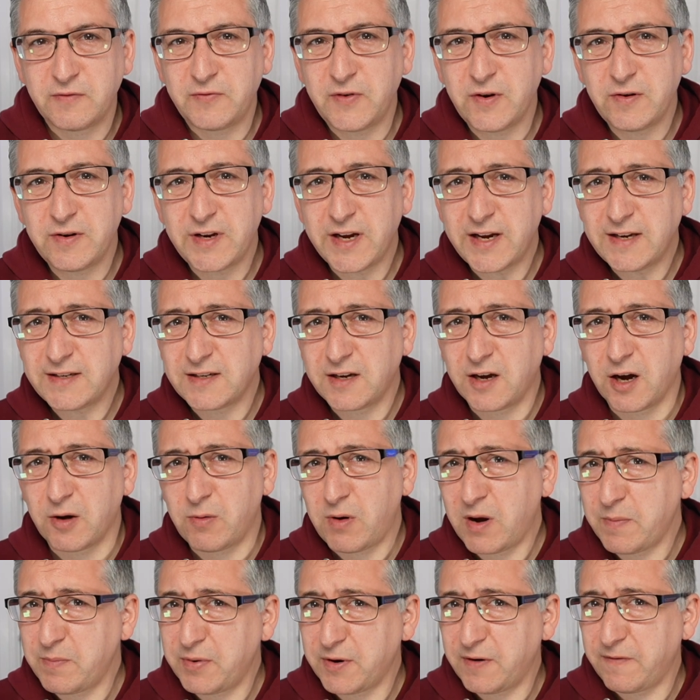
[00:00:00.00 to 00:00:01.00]
a few days ago
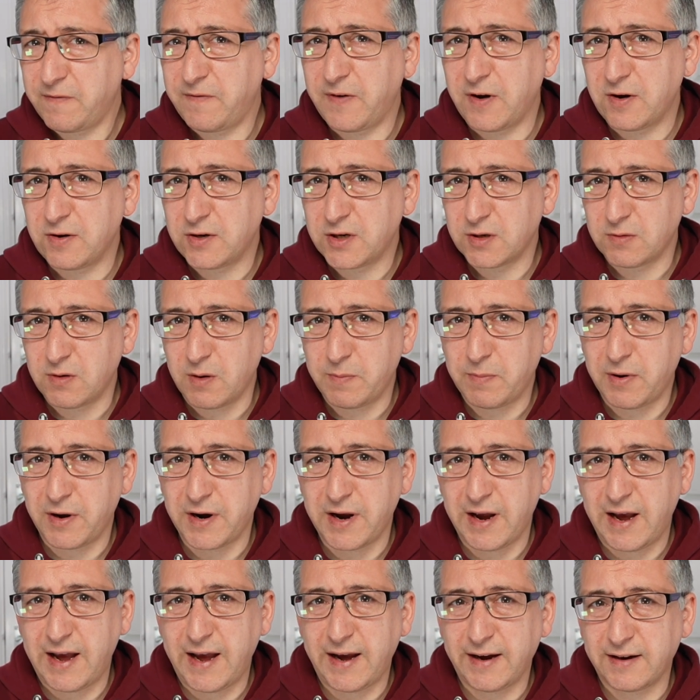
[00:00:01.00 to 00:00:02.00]
I put a photo up
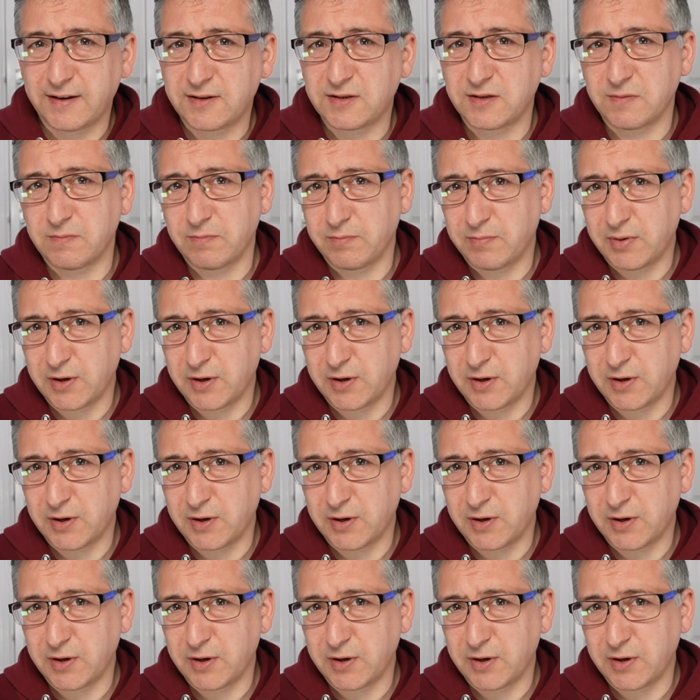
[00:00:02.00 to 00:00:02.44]
on X and